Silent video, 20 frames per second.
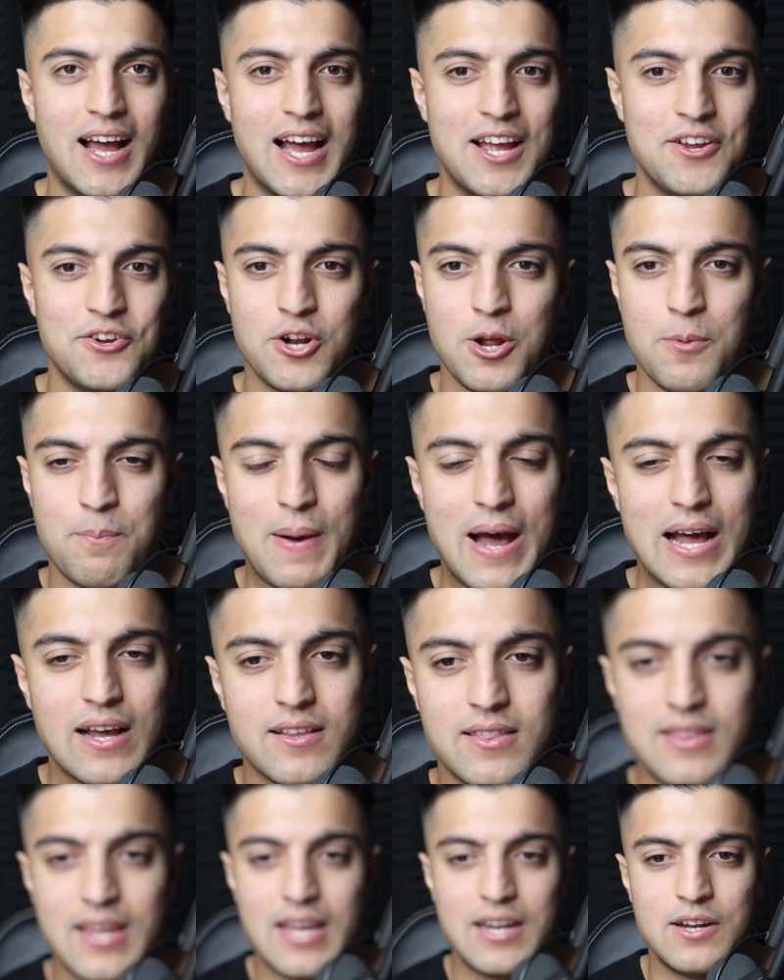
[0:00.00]
You know, back
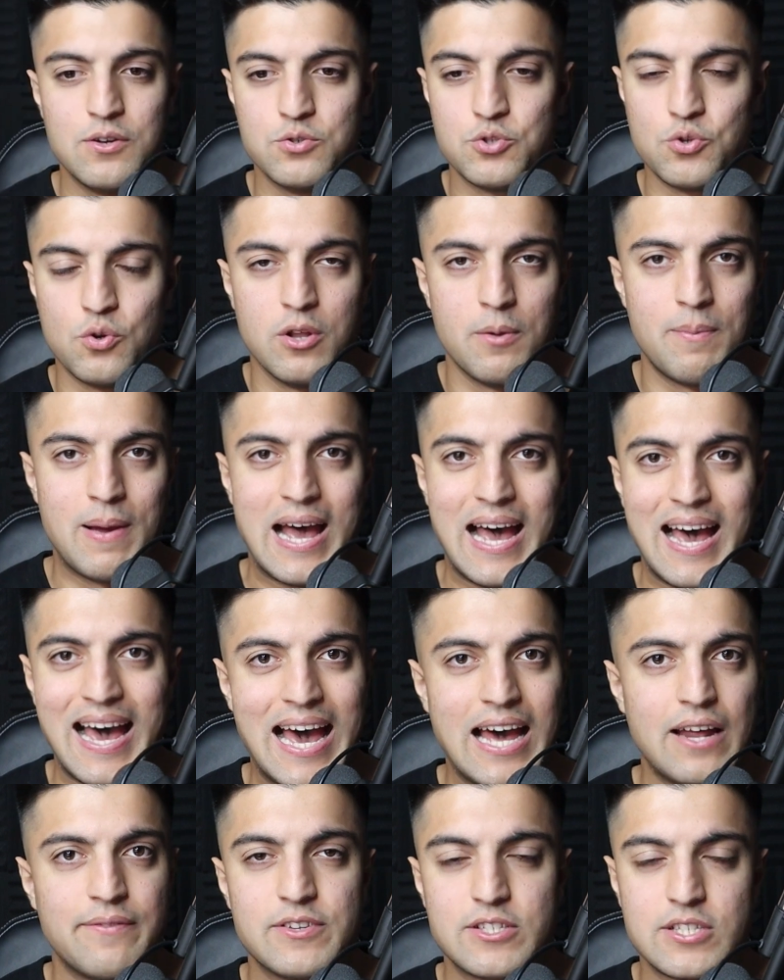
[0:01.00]
then it was all about
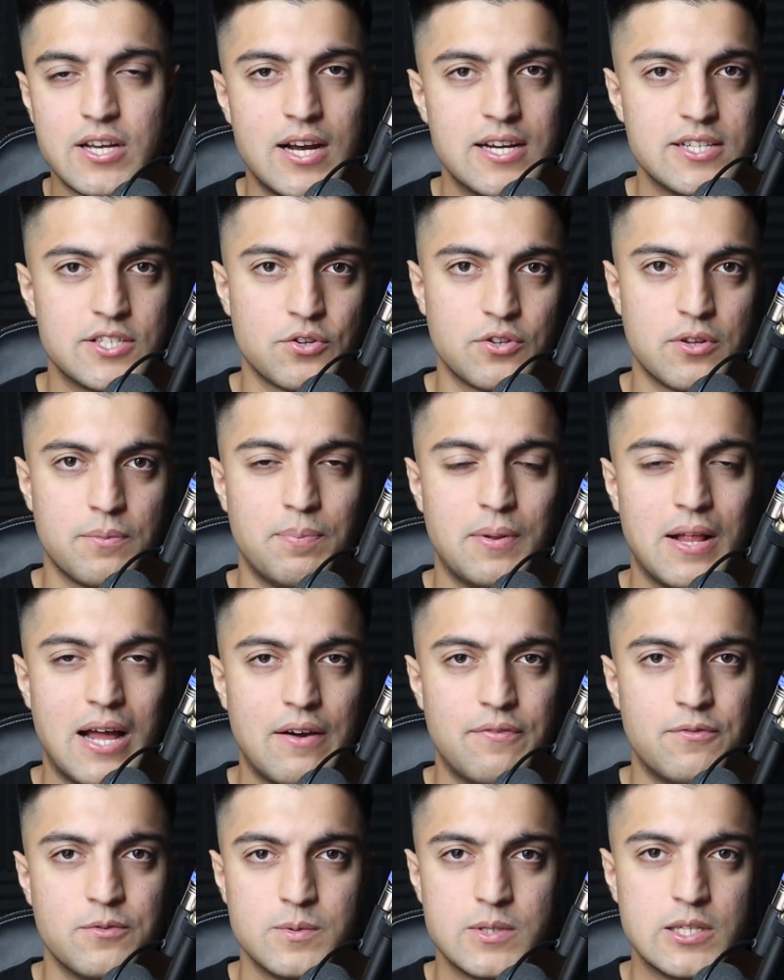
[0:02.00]
advertising on the
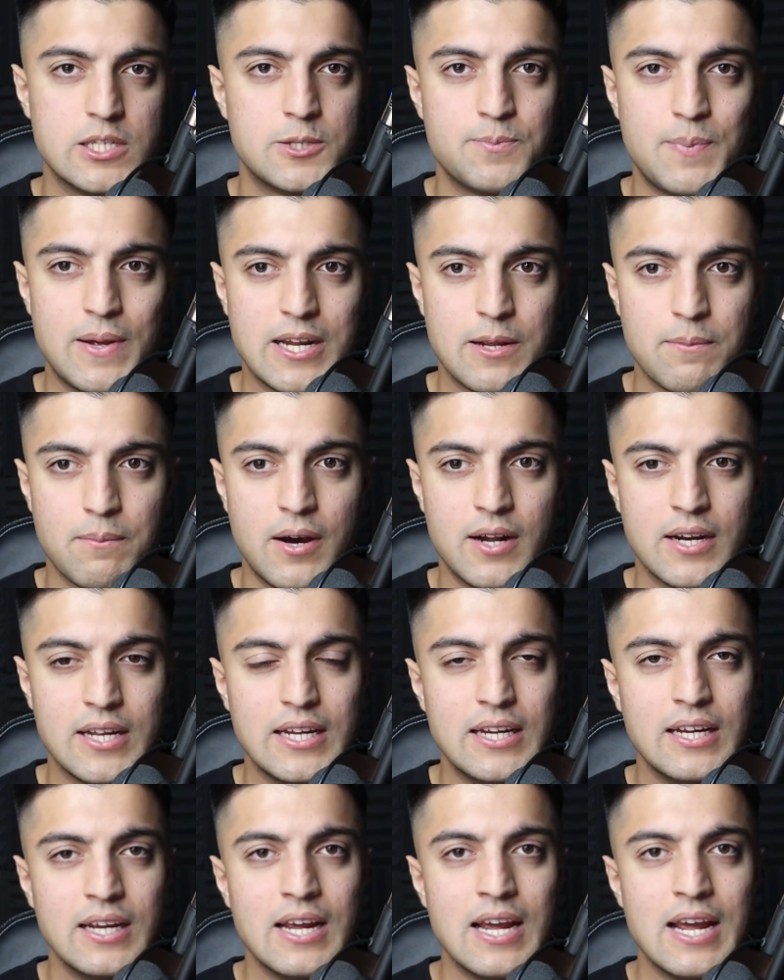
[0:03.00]
platforms and spending
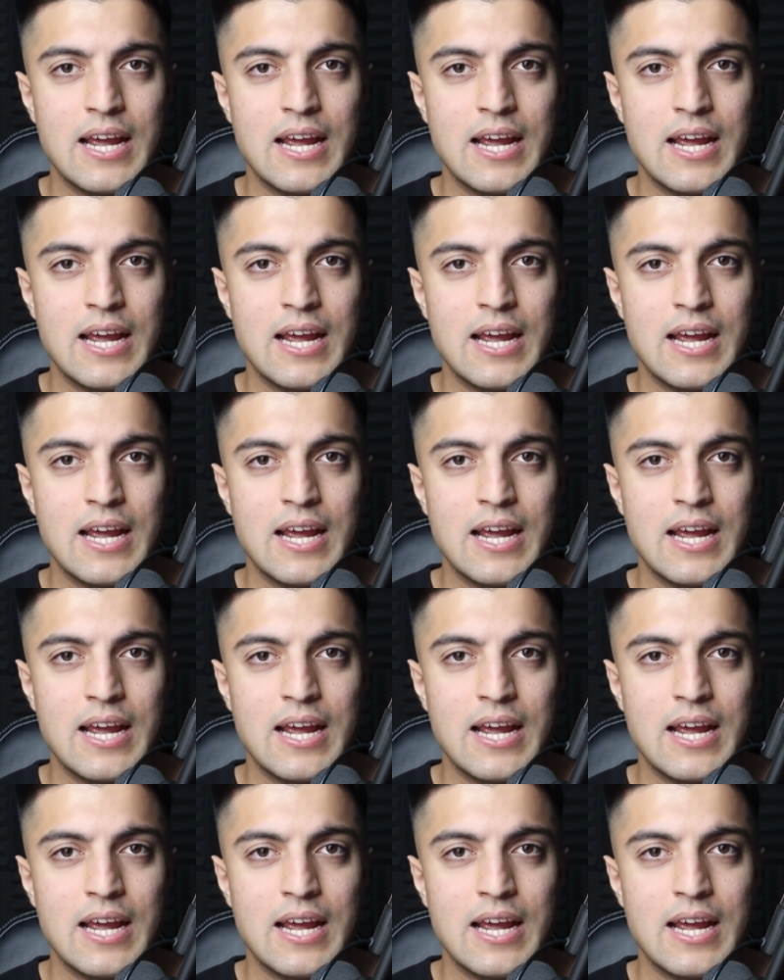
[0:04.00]
money.